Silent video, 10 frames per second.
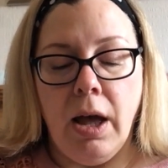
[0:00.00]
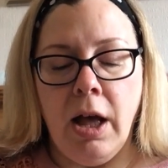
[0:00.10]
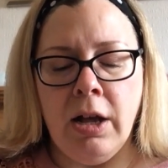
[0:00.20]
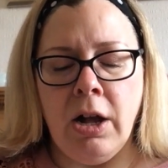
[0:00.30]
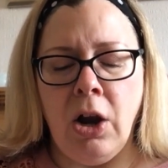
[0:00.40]

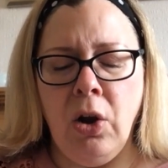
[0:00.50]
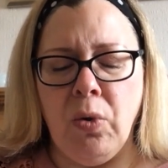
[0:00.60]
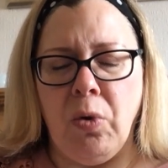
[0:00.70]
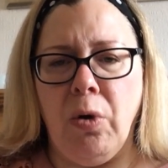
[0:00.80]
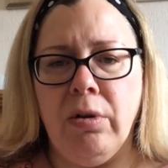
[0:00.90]
A
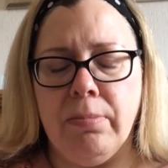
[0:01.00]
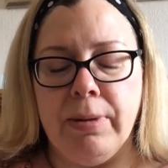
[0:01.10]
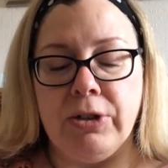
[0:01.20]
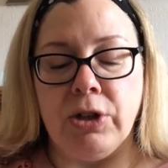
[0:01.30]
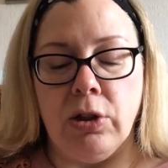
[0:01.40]
claw?
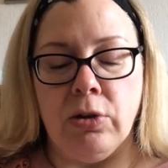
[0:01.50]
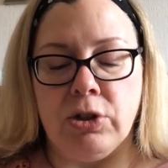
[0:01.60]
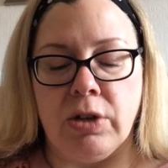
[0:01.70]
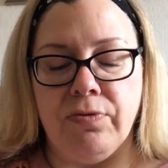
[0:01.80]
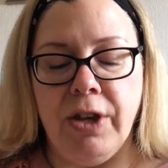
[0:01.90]
Bertolt
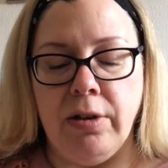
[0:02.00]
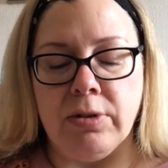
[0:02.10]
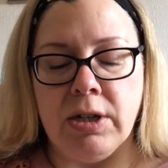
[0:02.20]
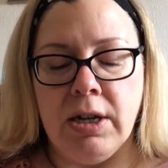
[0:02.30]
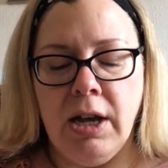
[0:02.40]
looked
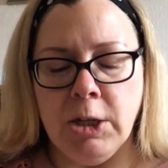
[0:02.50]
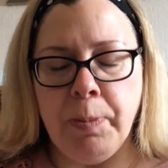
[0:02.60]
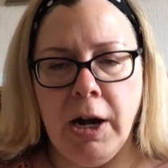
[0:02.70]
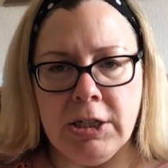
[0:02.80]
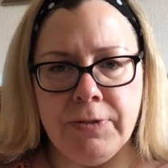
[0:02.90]
confused. As
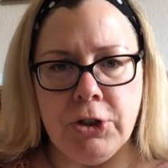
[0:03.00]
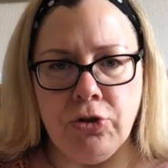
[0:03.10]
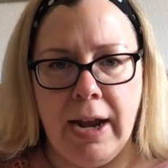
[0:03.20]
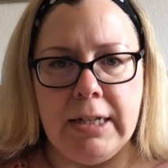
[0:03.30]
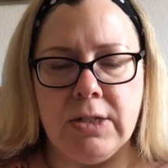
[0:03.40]
part of her
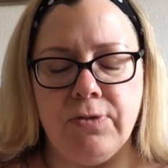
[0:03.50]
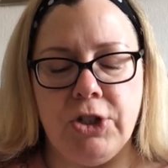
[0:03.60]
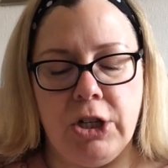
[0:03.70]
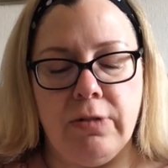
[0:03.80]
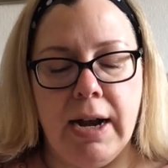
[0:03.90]
dress?
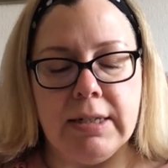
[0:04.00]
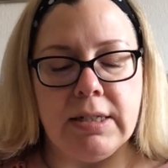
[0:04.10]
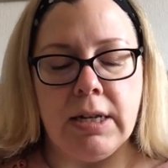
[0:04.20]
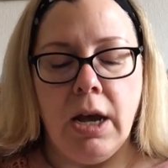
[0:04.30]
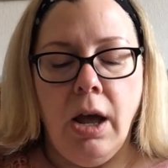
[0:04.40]
Virginia
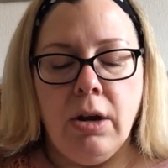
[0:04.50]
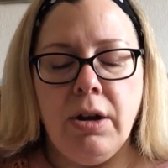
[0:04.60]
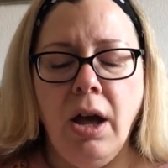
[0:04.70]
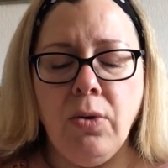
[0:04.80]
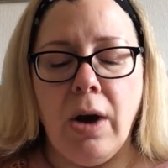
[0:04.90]
asked.
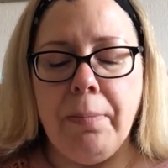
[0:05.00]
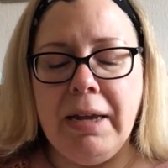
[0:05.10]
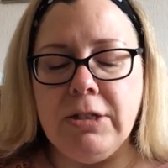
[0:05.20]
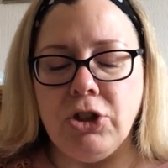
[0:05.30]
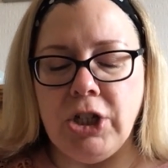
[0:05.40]
No, I
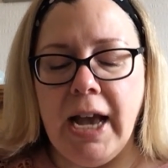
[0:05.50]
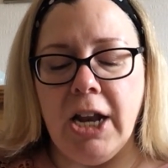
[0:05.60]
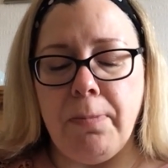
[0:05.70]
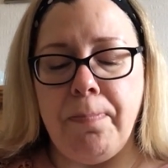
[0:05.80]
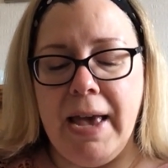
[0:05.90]
mean, she
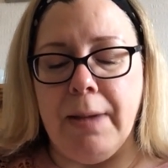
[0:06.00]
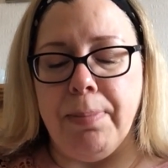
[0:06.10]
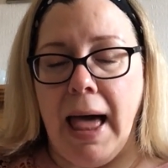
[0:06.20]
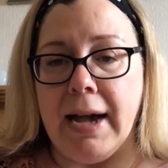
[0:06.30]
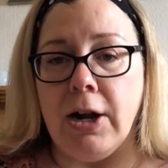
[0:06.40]
had a big
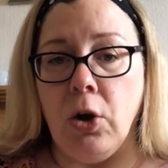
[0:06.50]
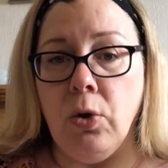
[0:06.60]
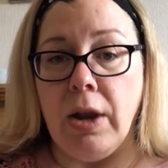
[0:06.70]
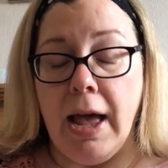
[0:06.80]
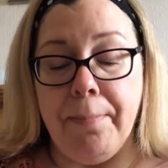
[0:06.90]
black
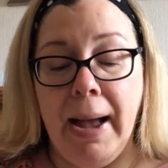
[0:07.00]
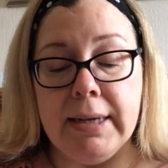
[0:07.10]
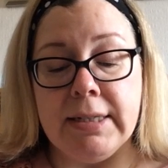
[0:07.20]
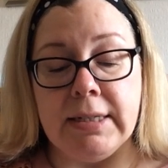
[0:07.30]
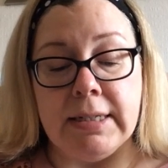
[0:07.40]
claw like
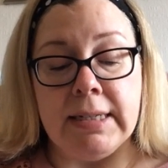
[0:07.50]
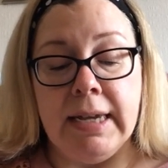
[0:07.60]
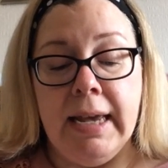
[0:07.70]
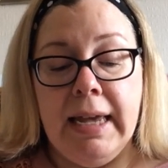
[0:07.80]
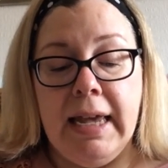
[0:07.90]
Baxter's.
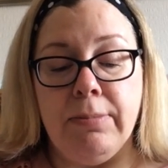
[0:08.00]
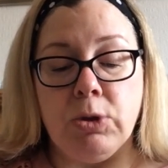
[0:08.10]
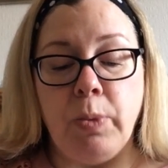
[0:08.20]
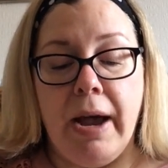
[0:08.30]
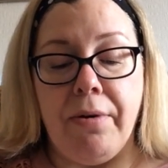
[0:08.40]
It
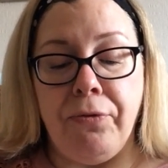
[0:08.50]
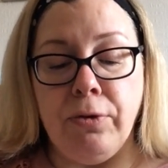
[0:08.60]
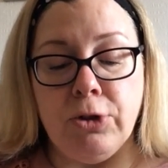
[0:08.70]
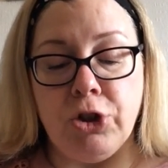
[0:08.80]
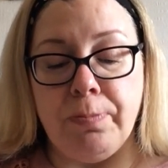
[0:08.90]
was where a
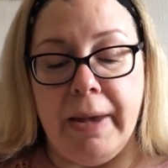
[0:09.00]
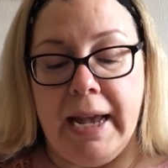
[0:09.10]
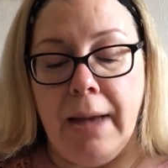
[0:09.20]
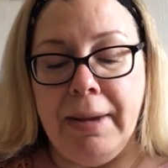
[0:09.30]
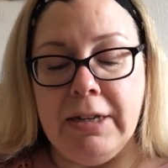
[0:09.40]
foot should
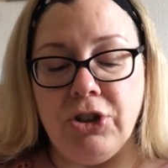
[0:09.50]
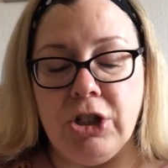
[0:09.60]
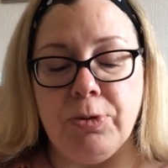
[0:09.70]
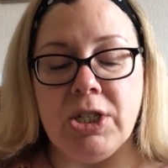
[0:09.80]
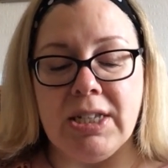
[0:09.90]
be. I mean,
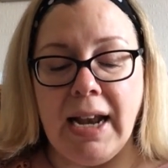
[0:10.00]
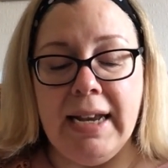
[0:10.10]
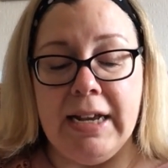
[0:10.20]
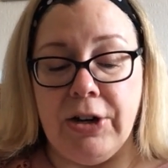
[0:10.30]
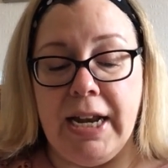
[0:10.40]
she was
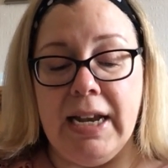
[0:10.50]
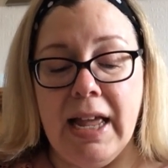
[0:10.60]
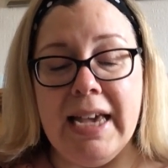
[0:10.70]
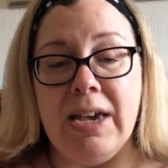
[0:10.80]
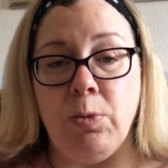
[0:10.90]
standing on it
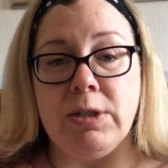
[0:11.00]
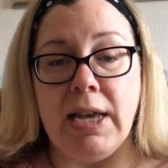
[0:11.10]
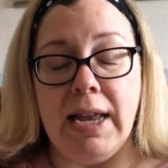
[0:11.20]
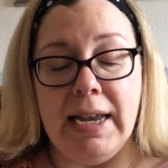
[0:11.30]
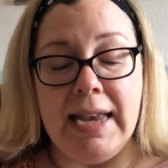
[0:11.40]
like it was
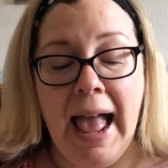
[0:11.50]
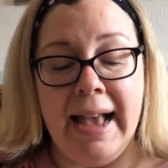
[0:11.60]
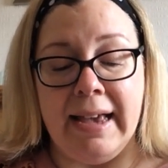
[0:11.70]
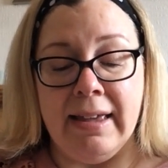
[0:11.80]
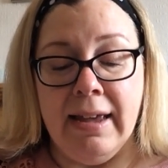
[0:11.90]
her
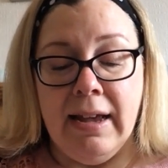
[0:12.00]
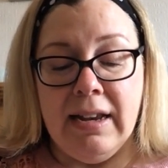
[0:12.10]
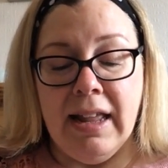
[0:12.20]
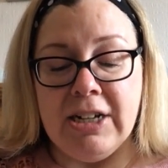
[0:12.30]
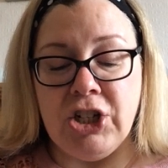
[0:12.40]
leg,
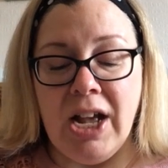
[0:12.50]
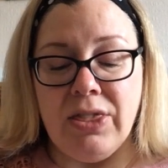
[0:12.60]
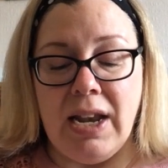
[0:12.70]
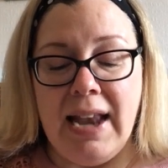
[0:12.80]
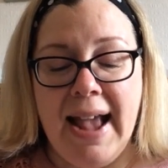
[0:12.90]
like she
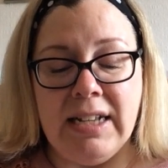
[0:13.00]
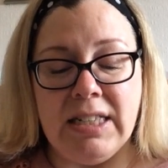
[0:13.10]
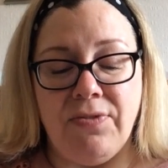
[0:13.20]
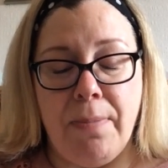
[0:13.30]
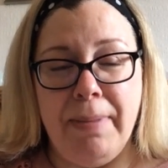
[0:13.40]
had the
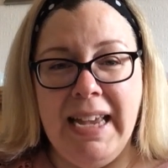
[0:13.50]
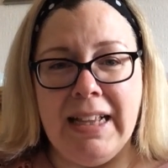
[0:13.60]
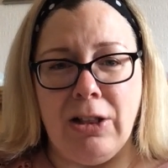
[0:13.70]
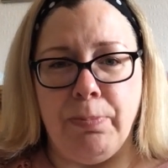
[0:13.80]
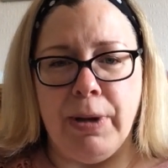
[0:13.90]
legs of a
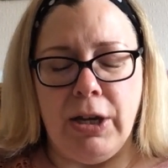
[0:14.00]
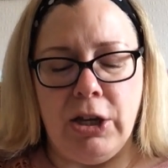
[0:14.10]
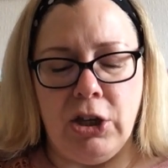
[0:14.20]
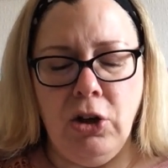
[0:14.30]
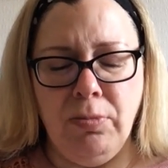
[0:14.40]
beetle, but
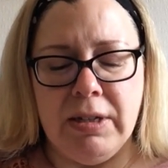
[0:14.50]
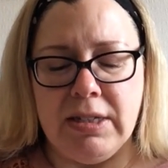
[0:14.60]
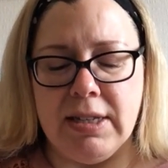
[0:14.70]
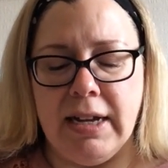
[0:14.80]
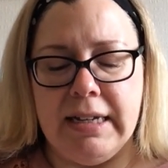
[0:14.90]

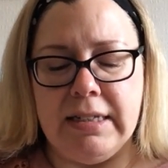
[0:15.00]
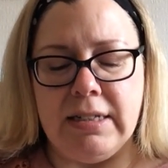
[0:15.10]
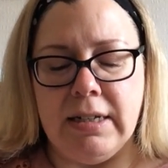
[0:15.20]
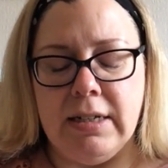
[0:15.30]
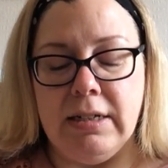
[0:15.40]
human
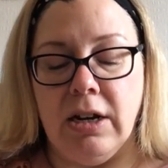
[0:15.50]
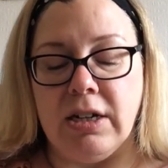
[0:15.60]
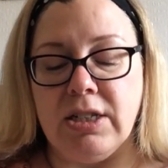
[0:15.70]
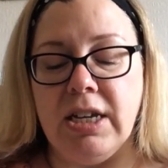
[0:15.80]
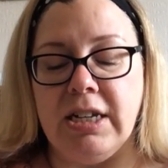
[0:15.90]
sized.
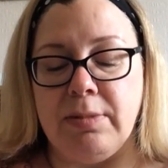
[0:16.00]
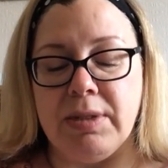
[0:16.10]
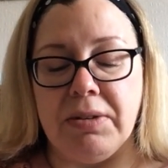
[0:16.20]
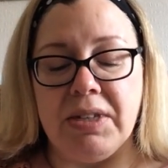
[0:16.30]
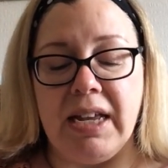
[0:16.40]
Darkus heard
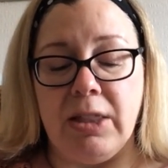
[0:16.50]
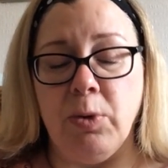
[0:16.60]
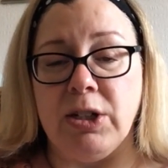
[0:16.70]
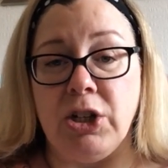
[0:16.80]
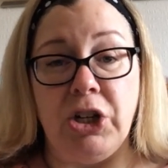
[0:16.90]
himself saying the
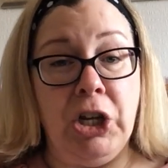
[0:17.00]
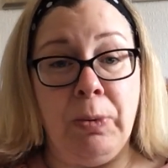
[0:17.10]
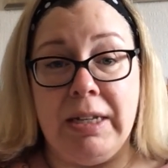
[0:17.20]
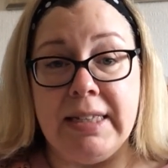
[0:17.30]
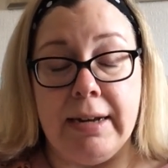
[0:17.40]
words and
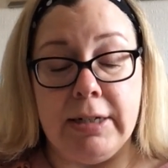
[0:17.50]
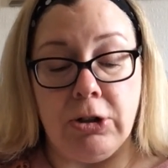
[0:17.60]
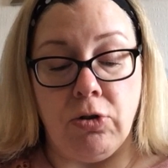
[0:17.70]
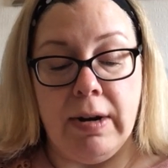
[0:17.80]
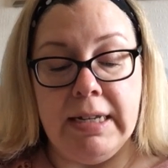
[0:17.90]
knew it
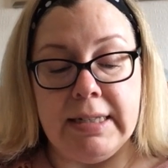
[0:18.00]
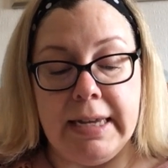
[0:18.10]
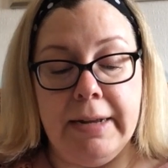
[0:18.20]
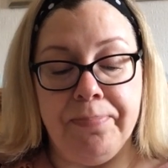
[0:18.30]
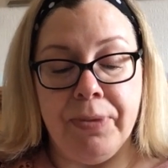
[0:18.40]
sounded
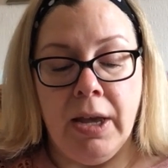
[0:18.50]
crazy.